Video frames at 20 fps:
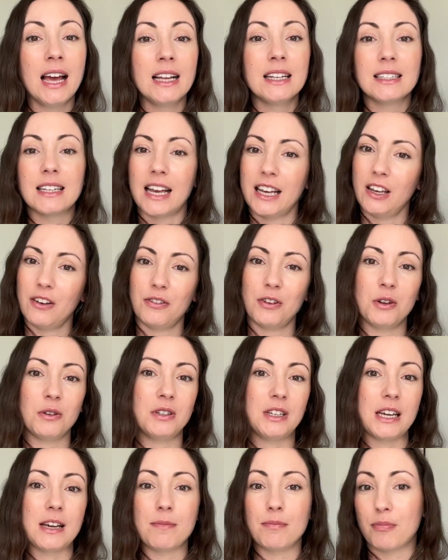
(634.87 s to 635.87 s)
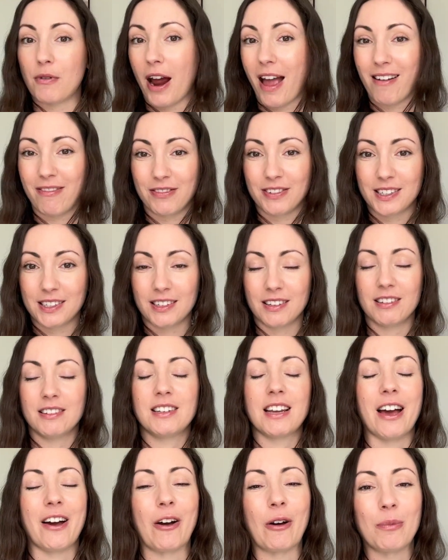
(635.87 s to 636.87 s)
Take a few deep breaths
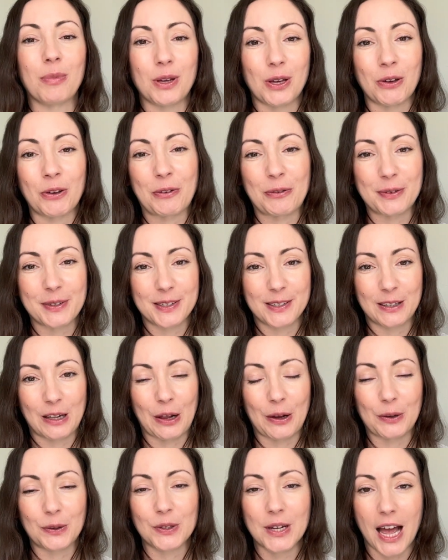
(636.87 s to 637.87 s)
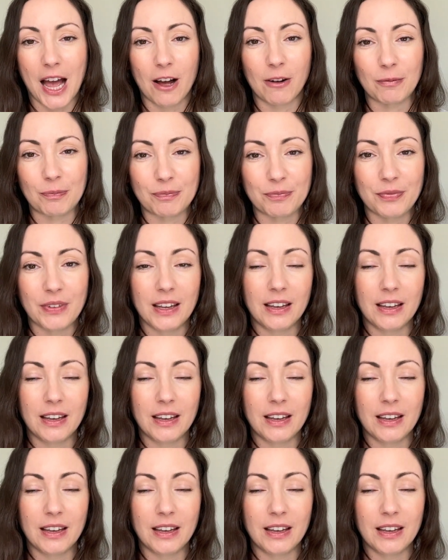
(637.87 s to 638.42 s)
to help you slow down.